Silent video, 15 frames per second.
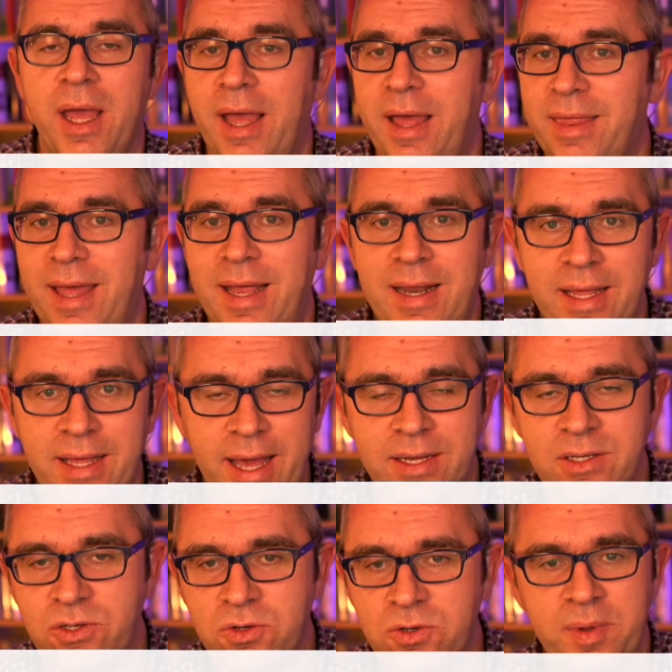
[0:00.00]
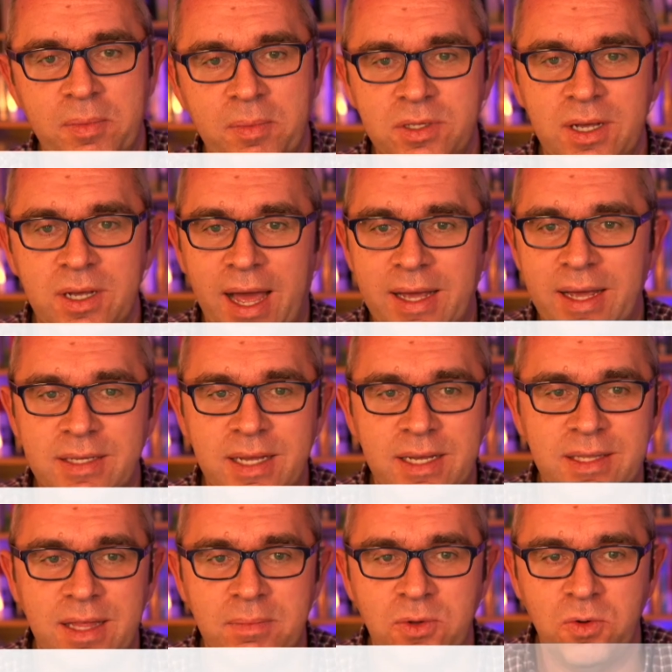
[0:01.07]
then yes, you'll be able to
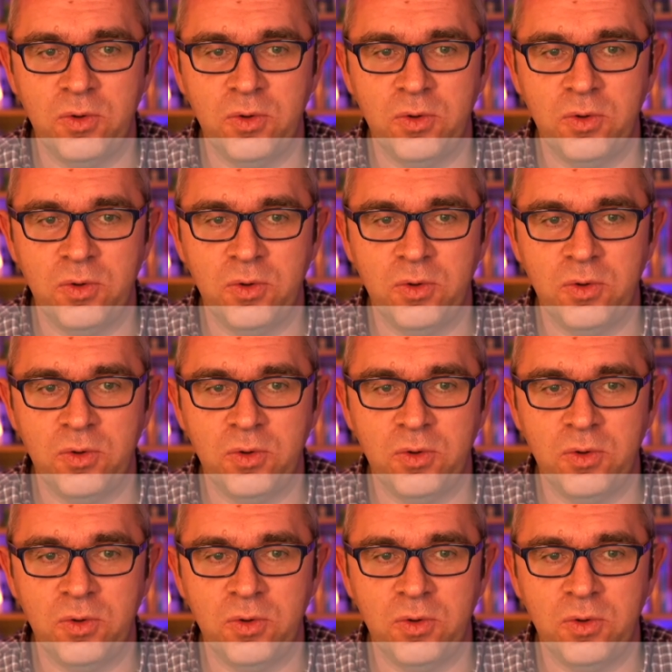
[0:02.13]
access them.